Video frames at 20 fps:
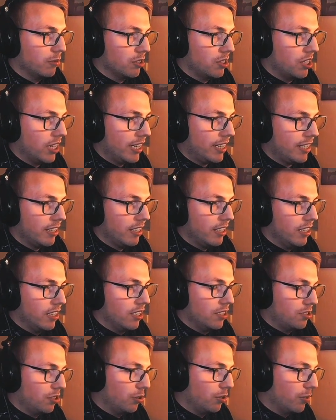take.
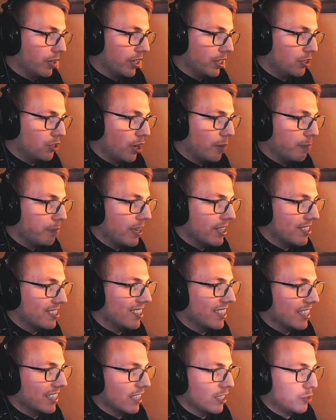So you want to jump as
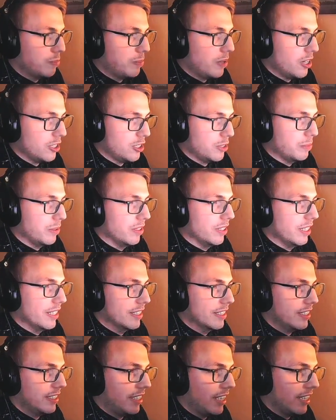little as possible,
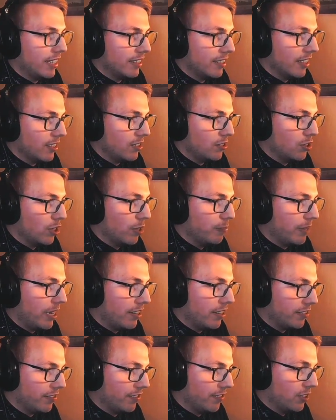and getting that jump
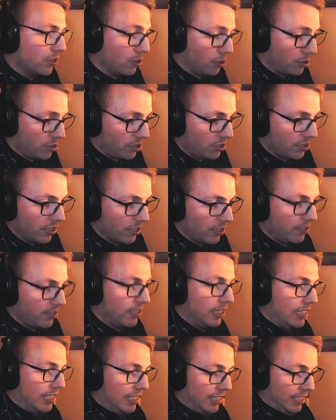out of the torch there,